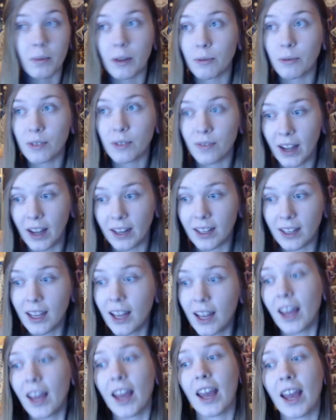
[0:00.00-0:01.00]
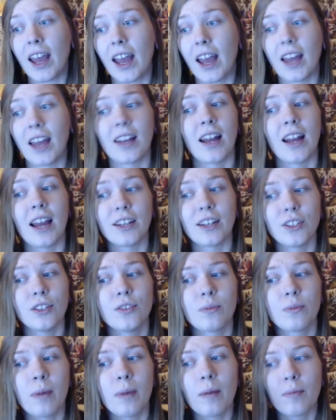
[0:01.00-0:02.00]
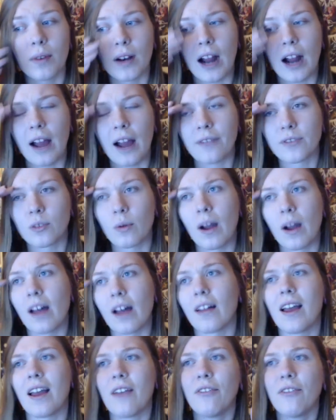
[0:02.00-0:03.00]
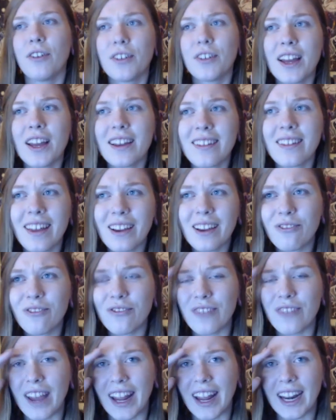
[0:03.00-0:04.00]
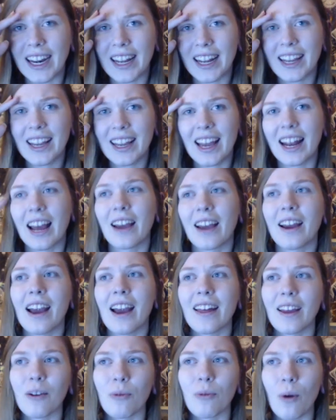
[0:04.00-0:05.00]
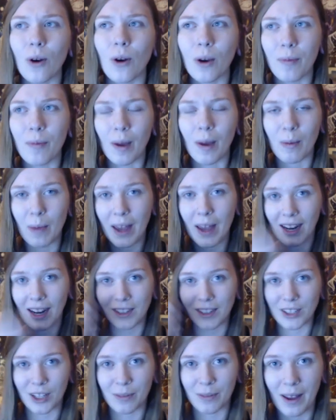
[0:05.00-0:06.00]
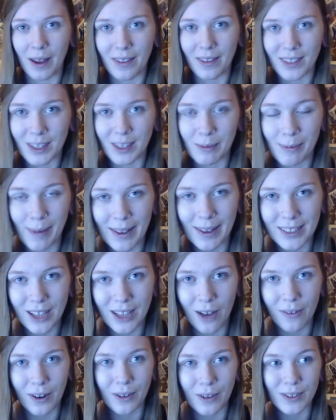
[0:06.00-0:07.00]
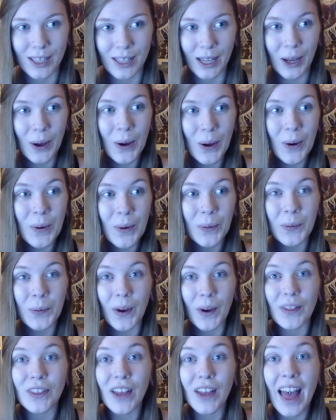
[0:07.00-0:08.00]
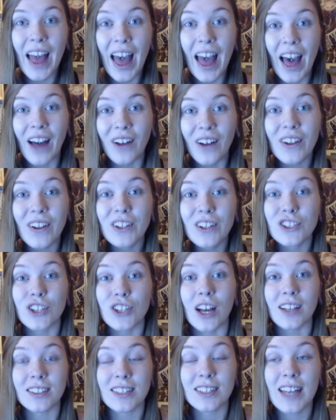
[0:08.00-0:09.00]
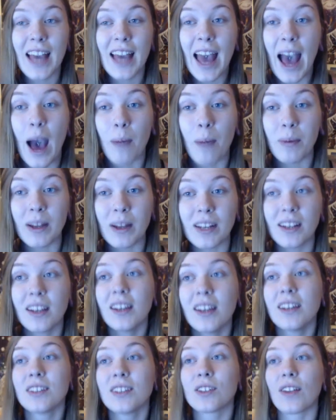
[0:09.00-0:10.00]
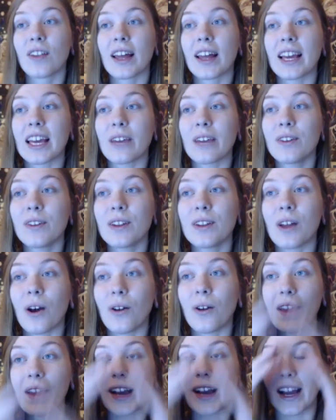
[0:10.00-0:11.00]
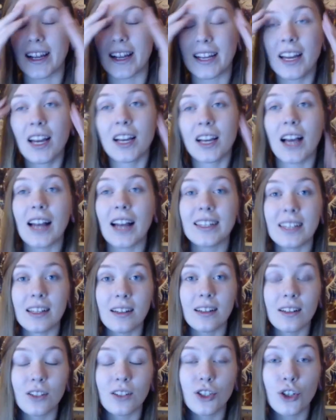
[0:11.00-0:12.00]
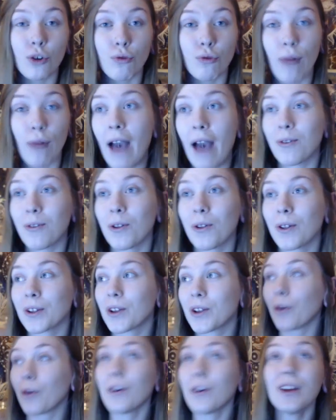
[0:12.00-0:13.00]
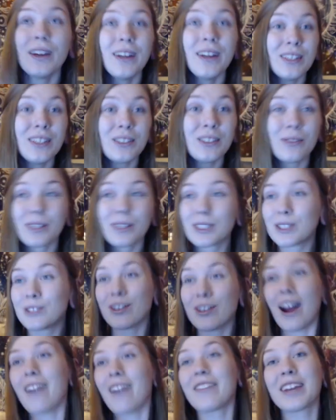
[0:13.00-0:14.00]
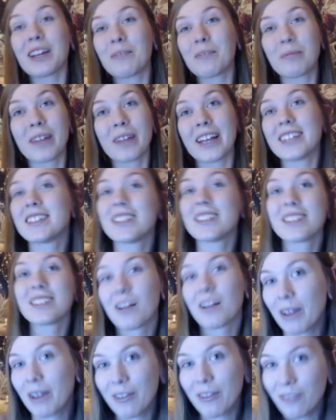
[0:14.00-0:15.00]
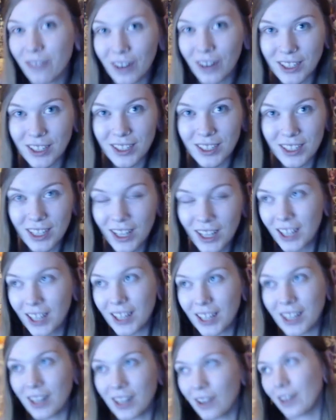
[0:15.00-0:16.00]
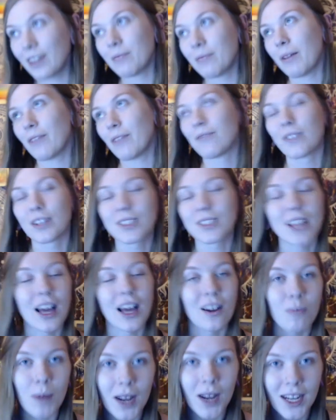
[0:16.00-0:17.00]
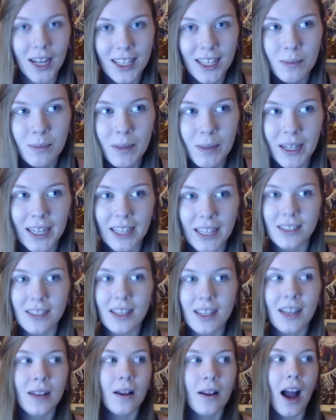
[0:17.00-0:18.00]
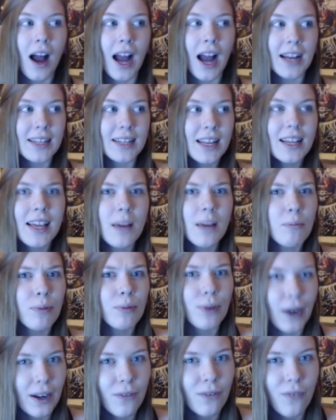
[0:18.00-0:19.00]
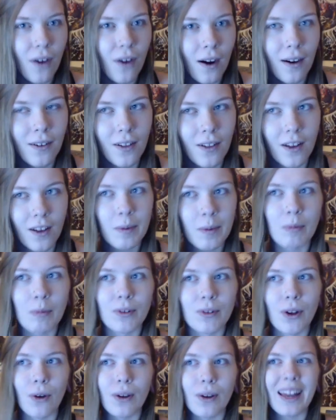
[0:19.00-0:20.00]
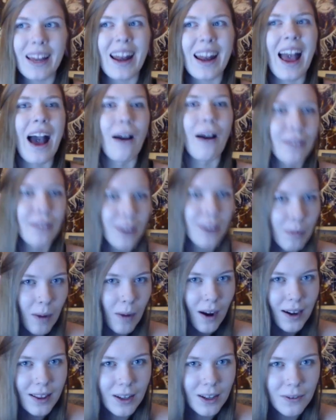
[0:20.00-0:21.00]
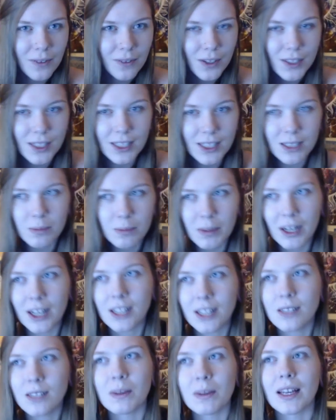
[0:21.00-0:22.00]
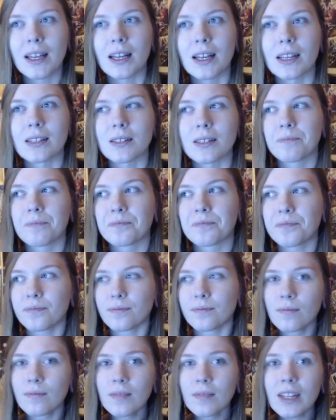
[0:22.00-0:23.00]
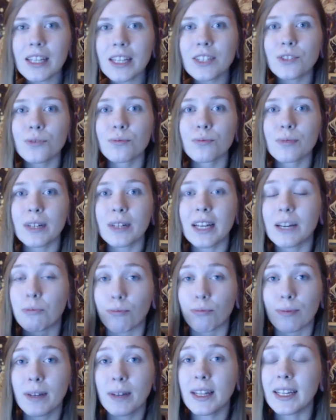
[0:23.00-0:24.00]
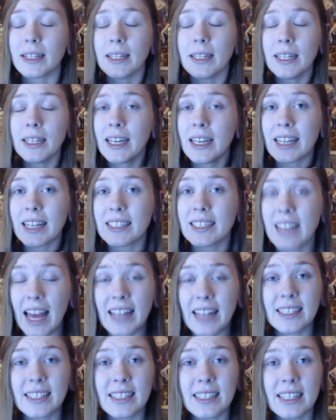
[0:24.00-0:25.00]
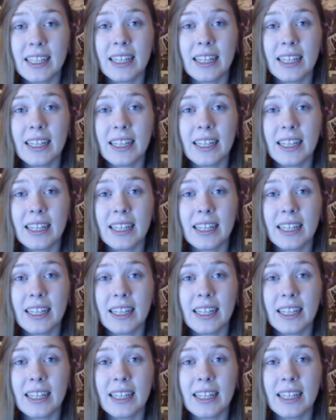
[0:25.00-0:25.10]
it was fine. And I just remember after a while everything like fading, and I like woke up in my bed and I took my sleeping mask off, and I was like, what the hell just happened? So like, even though like I didn't travel and go to extravagant places on my first, in my first out-of-body experience, I did get pretty far. A lot of people don't get out of their body their first experience because it's a really intense